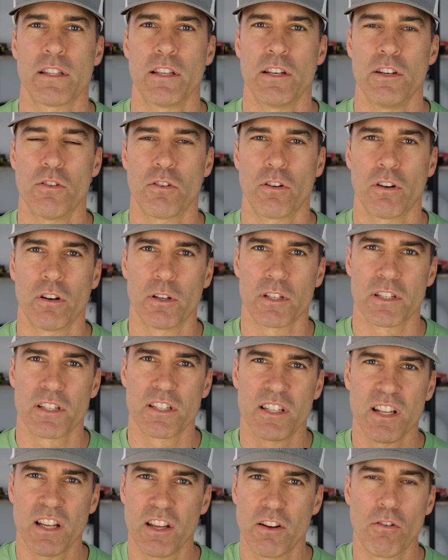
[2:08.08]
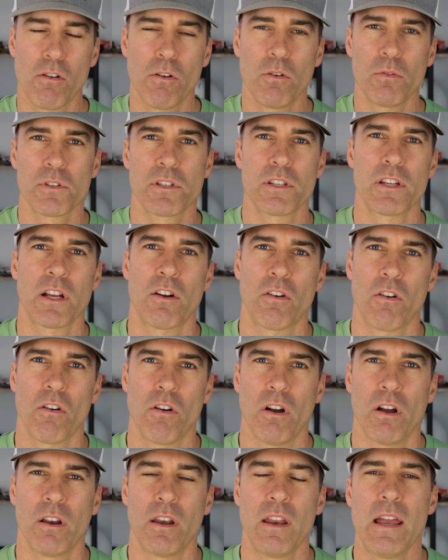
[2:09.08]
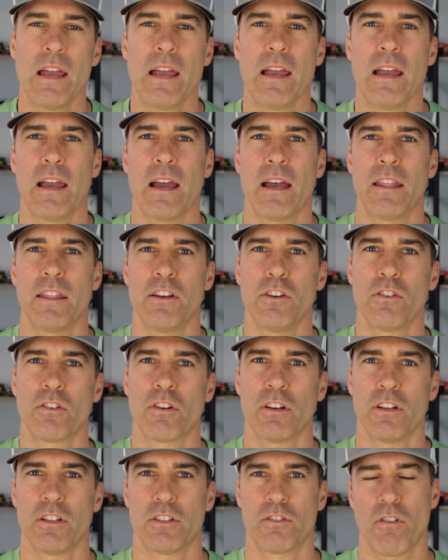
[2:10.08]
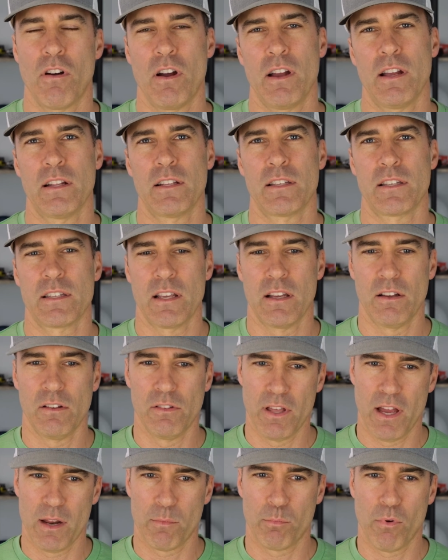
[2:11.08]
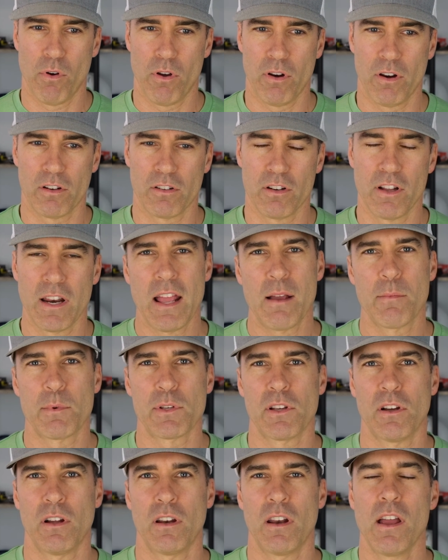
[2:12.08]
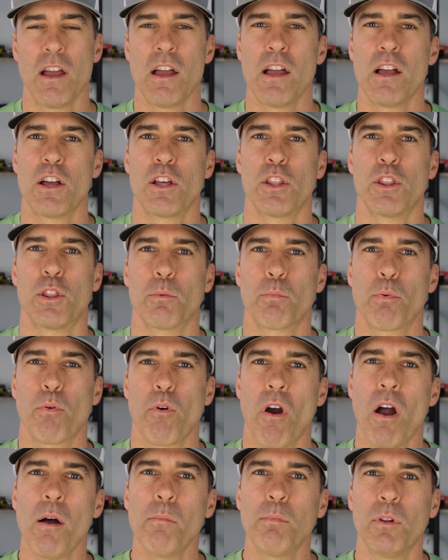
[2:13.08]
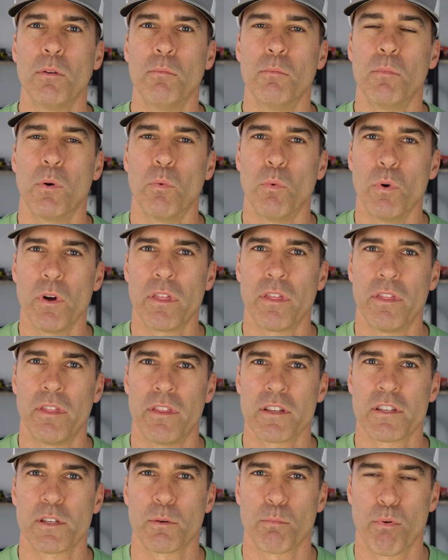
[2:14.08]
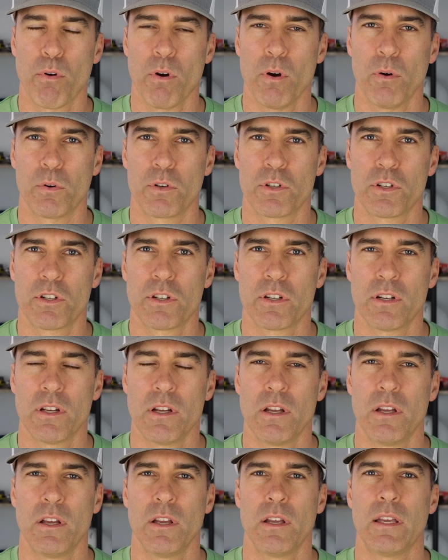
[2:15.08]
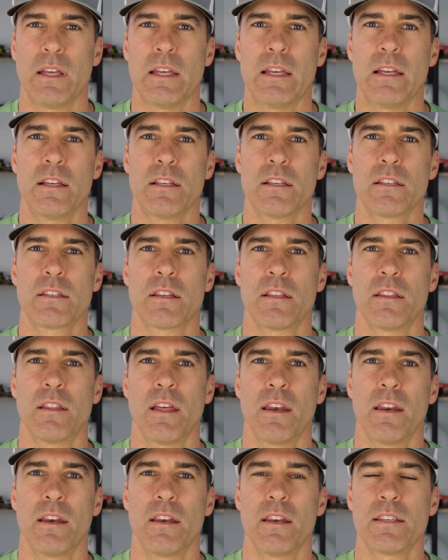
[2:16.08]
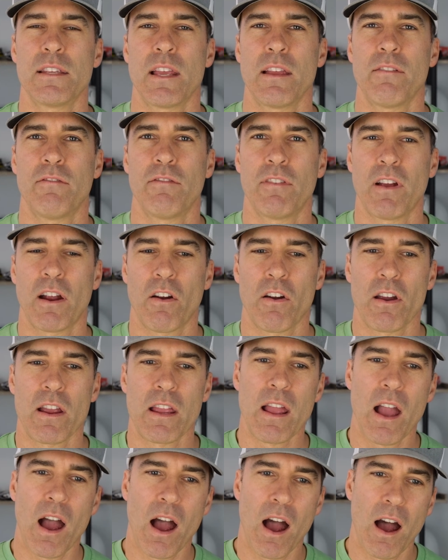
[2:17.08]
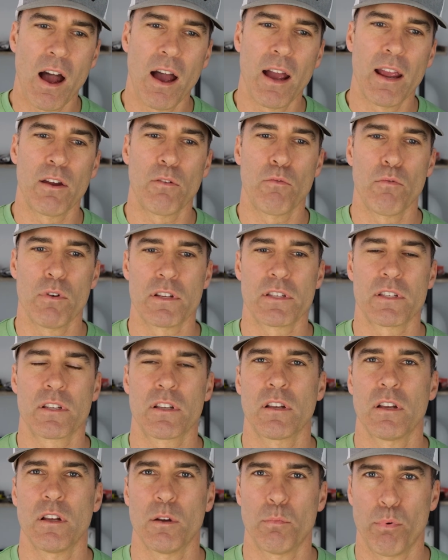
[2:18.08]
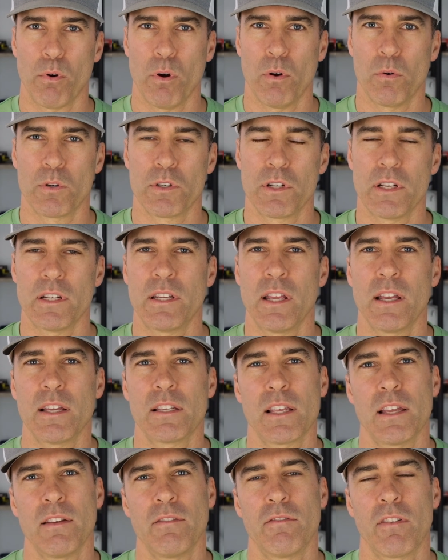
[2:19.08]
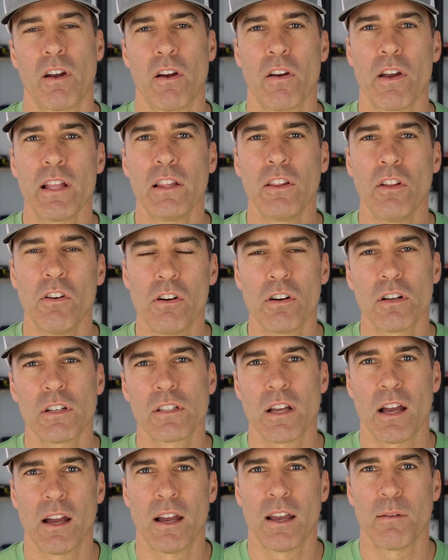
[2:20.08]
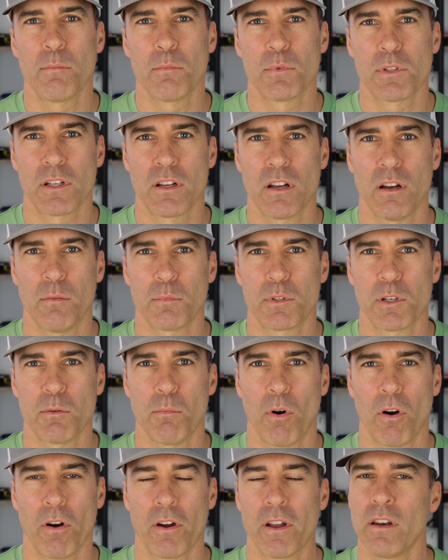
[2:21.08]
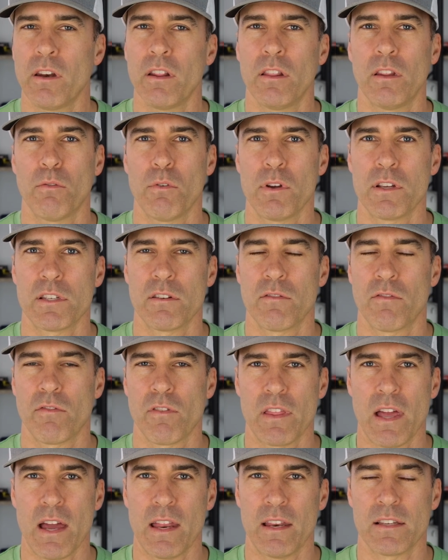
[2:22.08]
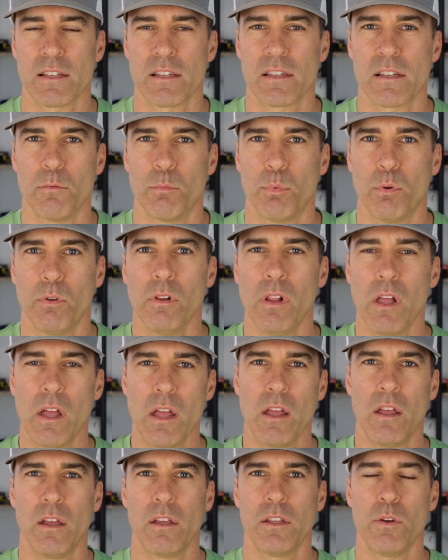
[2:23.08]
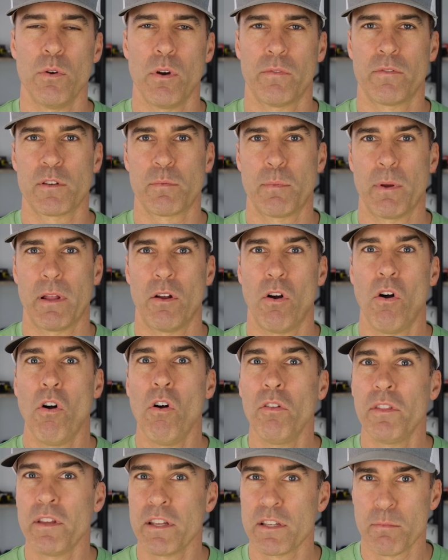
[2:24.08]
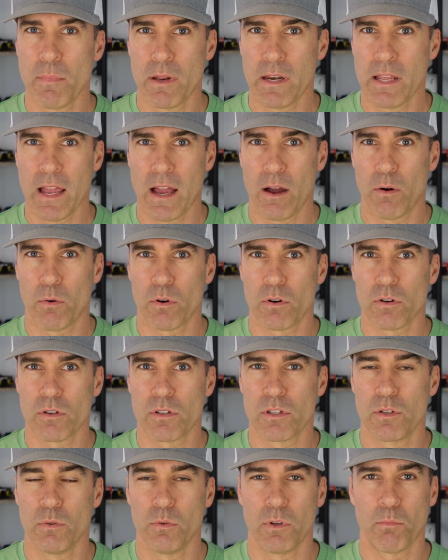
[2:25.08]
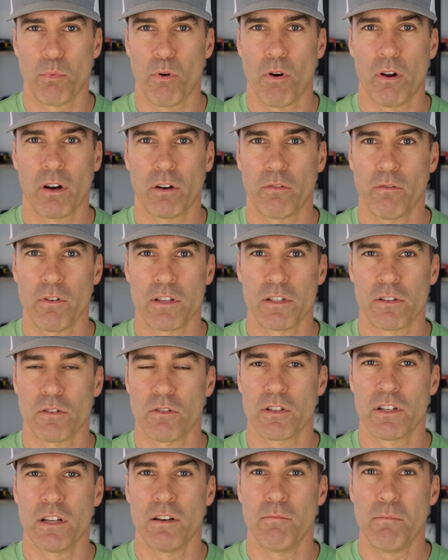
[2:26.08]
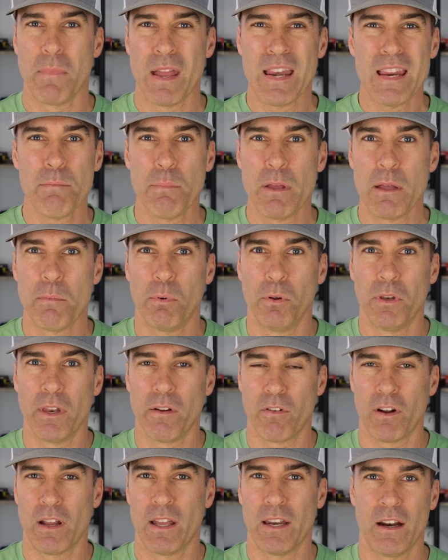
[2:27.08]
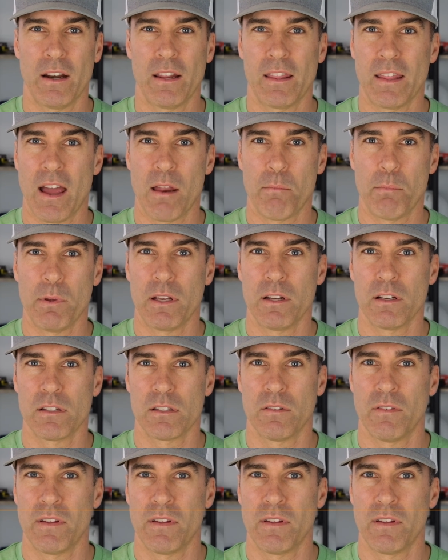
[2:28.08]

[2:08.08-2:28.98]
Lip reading: that you're going to stick your own sticker on, and then you're going to try and sell that product on Amazon. The problem with this approach is that it is a very high risk approach. It takes a very long time to come to market, and the reason for that is simple. You have to spend all these many hours doing product research, and many people never get out of that because of